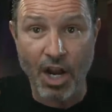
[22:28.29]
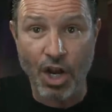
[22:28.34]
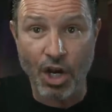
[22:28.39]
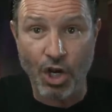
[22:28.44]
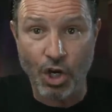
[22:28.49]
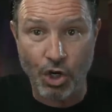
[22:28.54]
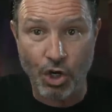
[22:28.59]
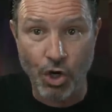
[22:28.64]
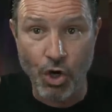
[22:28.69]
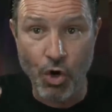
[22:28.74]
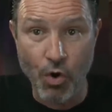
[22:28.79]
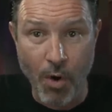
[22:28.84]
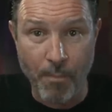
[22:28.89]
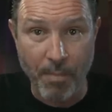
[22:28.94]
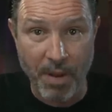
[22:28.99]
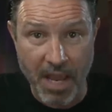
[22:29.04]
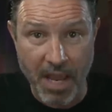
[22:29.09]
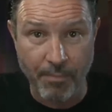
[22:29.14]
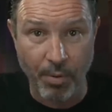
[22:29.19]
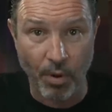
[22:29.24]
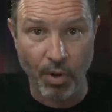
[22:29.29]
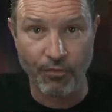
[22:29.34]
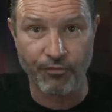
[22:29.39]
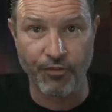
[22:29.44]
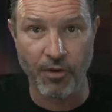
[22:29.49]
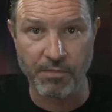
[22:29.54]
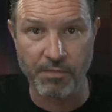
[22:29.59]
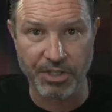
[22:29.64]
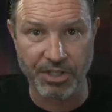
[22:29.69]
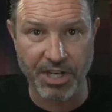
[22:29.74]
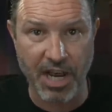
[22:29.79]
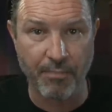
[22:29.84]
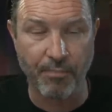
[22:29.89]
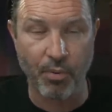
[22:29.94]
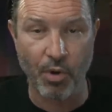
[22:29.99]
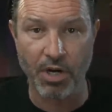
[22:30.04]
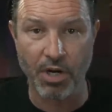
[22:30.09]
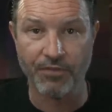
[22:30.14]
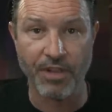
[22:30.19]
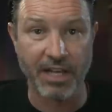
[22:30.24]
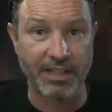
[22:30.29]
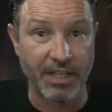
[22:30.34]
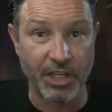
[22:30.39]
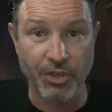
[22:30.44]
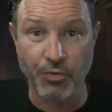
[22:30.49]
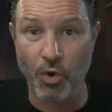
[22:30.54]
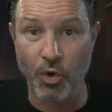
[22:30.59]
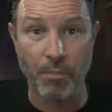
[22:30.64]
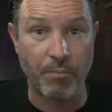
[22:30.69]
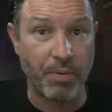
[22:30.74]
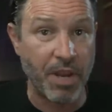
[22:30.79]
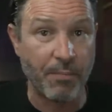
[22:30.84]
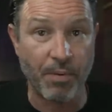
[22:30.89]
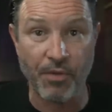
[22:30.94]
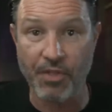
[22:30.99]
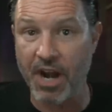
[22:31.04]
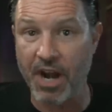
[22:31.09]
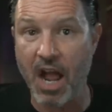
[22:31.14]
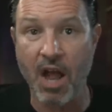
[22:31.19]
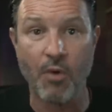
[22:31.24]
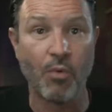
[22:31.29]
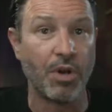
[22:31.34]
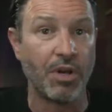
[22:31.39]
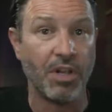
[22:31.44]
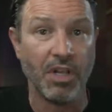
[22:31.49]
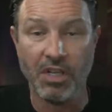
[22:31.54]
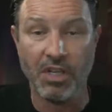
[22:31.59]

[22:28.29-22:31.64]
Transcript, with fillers: crew of people from the standpoint of like these weren't people that I would